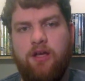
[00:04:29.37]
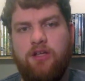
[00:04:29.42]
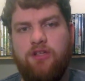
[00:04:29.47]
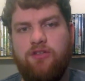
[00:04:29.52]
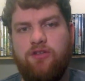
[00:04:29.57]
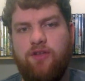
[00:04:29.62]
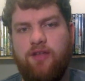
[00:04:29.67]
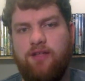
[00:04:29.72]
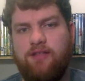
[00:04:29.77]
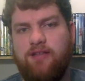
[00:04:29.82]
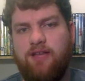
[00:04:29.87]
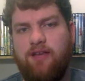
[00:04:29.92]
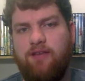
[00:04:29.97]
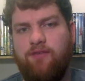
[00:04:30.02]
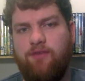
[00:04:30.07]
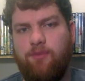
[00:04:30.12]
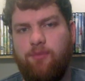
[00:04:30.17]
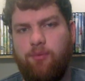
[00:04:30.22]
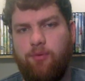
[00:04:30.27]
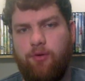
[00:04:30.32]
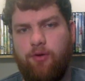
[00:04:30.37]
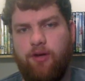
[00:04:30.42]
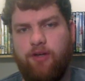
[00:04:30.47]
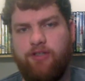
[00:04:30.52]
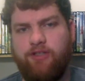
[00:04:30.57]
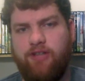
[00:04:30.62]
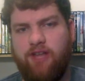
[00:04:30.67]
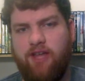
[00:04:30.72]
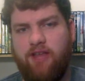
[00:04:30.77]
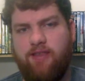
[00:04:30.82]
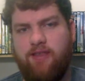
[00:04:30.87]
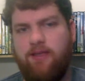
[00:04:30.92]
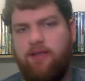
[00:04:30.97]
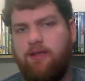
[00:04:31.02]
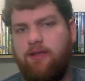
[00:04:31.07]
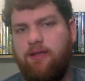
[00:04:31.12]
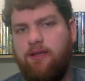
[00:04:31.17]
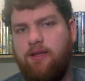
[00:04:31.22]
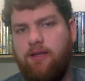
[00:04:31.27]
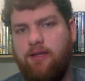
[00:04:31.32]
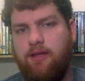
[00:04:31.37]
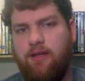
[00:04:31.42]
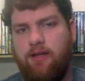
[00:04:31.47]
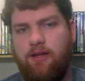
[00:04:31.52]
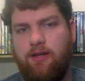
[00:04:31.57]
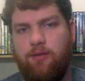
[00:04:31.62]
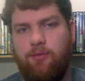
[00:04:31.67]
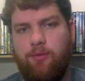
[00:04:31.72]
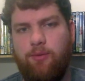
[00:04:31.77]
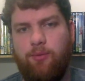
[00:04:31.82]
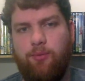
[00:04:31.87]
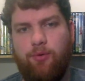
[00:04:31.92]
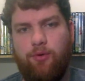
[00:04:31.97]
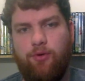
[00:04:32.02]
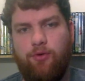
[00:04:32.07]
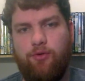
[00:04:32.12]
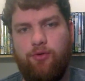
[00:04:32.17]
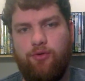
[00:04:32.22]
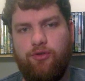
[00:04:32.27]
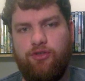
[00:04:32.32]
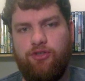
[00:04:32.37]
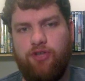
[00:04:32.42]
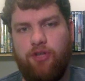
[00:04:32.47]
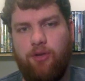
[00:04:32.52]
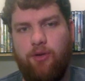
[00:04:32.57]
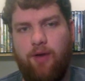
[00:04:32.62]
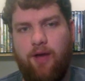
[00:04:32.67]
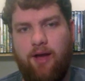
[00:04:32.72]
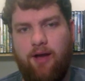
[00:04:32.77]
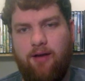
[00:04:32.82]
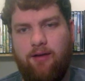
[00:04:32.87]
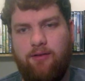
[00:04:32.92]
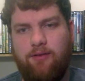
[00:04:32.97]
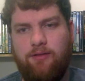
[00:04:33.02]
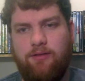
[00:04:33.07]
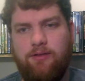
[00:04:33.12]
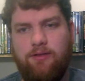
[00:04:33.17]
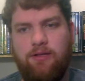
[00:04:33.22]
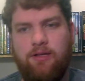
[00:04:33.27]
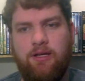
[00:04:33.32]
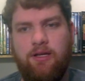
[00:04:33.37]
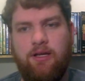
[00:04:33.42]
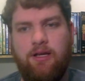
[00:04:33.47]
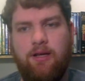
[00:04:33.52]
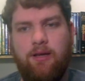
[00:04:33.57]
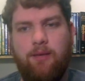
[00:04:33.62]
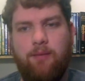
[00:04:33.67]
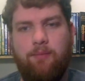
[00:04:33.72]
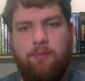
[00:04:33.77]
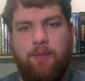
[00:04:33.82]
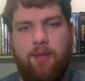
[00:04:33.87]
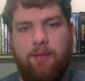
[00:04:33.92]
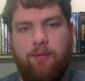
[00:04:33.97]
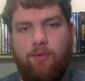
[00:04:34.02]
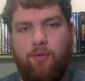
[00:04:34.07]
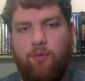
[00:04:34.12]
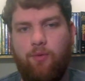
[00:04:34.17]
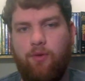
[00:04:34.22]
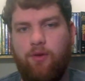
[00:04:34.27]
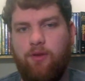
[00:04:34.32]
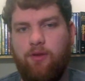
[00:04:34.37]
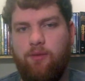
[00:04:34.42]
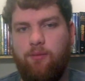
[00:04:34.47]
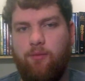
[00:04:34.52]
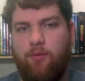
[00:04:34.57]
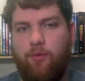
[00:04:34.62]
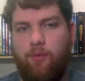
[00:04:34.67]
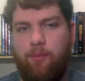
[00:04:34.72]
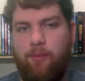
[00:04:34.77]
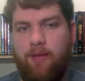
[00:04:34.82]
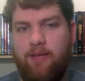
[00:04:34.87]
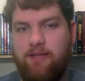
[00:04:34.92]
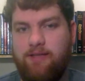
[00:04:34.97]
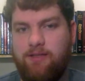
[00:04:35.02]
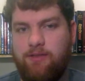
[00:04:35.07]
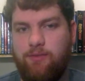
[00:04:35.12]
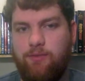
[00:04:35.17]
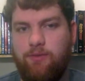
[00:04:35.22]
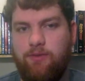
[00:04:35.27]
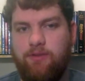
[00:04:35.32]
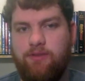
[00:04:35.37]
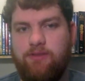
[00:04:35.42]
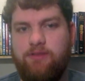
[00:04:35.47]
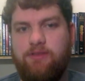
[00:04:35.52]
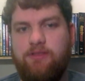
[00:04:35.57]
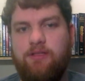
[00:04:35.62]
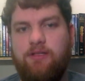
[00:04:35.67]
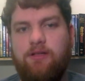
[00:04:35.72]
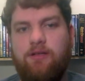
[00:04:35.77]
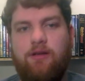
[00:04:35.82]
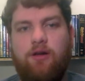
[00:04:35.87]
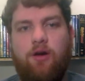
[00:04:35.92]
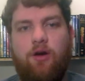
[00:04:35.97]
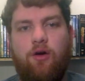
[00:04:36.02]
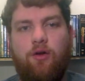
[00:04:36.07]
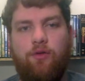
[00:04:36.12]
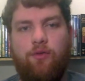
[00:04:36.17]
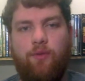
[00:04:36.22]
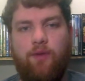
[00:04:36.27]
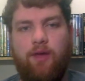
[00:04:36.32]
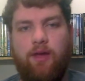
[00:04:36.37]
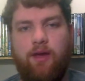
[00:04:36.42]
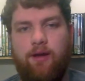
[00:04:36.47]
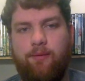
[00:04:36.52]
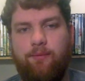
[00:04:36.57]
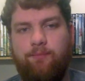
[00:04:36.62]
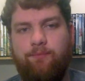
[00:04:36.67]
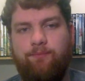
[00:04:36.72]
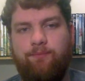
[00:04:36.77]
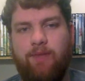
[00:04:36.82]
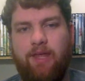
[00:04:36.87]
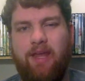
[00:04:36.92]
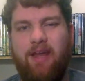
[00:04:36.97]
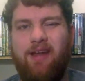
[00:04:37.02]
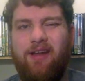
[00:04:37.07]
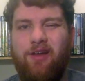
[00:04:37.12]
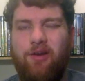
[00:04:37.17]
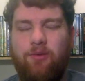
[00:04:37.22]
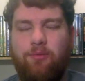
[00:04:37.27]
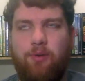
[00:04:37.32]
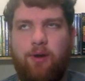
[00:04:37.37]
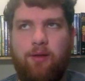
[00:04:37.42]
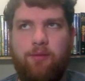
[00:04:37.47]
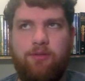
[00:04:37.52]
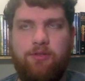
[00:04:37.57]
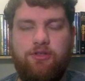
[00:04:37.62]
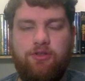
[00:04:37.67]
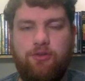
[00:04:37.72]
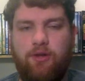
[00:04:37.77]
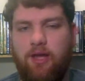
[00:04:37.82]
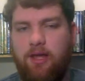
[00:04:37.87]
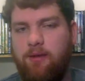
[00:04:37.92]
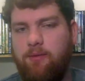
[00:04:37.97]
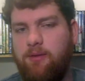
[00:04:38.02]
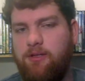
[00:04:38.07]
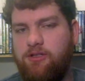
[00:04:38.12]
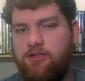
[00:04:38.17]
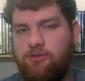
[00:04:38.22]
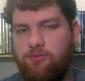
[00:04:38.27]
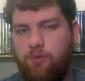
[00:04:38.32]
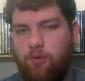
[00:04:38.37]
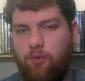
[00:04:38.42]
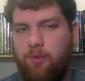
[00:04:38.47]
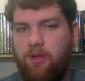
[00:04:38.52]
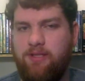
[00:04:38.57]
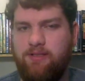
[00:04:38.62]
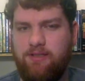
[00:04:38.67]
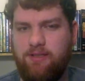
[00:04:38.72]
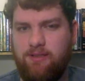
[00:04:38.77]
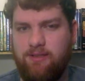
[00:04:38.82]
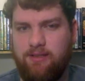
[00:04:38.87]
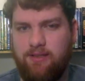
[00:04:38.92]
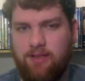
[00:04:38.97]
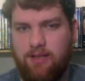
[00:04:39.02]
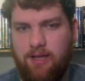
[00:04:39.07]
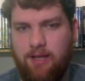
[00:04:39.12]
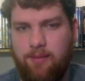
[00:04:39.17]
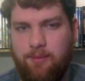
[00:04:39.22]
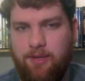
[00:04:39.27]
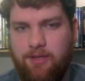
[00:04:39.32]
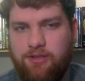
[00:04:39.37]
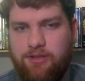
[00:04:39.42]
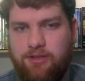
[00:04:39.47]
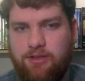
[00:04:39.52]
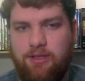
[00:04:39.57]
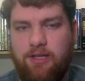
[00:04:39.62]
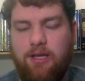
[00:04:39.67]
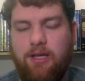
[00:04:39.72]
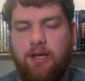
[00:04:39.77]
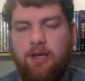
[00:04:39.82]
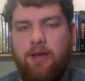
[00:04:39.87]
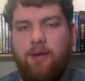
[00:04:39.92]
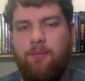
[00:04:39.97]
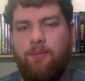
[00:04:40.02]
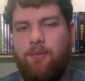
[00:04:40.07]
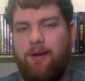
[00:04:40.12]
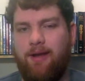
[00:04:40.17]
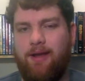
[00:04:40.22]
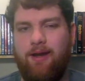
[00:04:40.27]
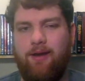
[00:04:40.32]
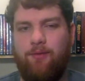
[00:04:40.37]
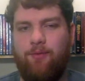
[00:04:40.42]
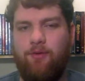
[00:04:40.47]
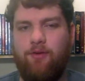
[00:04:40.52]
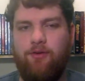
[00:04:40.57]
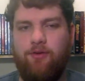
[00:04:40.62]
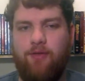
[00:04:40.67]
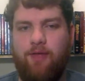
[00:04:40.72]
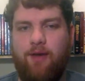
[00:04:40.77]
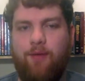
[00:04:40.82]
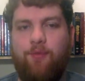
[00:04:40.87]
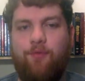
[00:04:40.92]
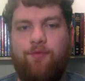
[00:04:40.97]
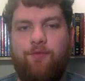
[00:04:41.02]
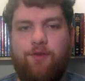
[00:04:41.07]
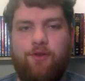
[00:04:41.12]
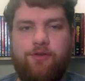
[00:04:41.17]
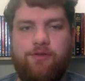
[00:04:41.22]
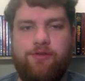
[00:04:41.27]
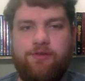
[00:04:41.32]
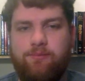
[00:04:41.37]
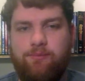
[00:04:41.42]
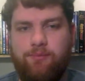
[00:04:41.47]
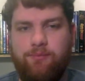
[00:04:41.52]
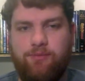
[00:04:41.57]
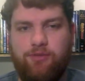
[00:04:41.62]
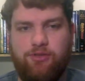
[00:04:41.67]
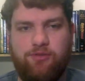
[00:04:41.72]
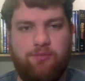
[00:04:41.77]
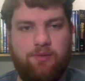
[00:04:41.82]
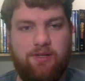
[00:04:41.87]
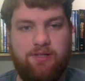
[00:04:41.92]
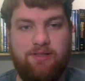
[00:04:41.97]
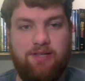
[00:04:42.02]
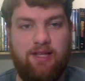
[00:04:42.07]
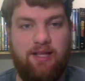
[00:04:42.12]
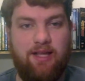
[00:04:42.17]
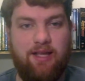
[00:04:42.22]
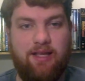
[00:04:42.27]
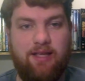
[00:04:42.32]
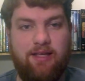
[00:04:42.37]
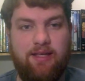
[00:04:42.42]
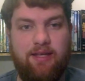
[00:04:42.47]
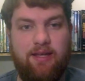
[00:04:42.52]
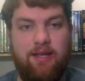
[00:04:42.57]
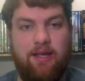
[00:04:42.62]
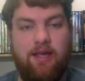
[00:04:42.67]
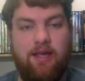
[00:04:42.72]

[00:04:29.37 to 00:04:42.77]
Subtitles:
So that's kind of a progression, I think, and it'll be pretty cool to show how maybe one of the more basic ones all the way up. And I know probably 2D animation is more basic than claymation, but I kind of want to do that one first just because I like it.